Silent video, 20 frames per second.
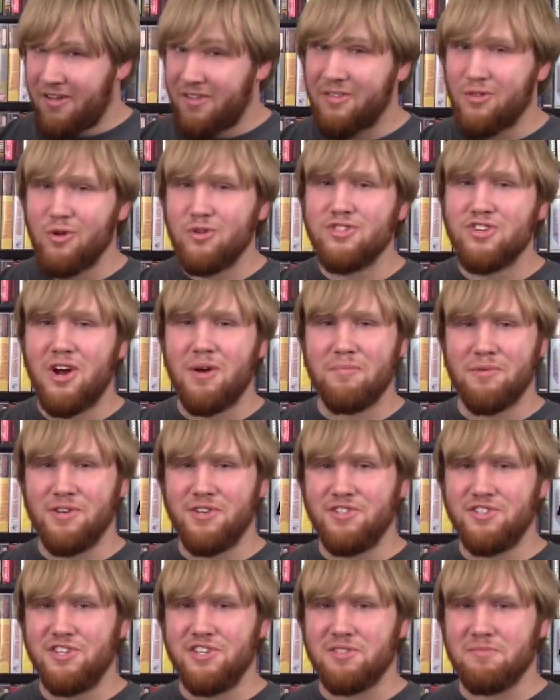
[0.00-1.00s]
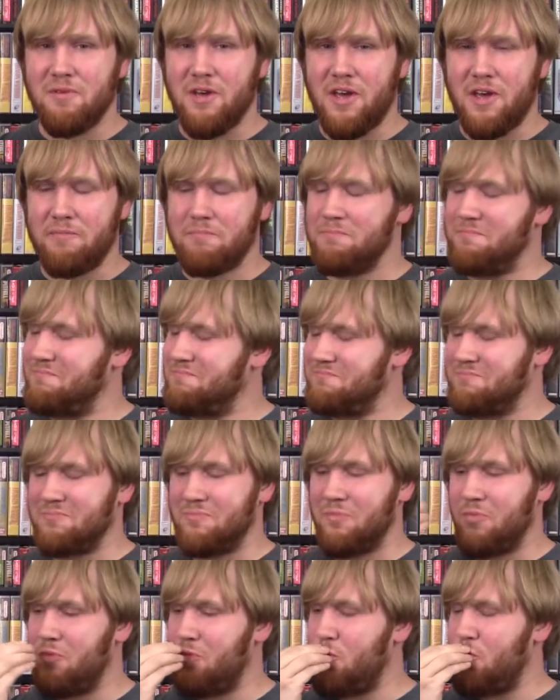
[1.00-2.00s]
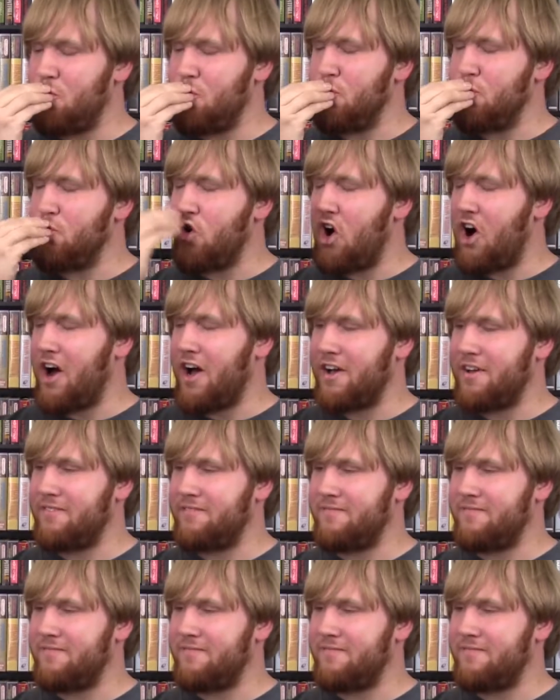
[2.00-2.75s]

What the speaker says: those RPGs, man. Mwah.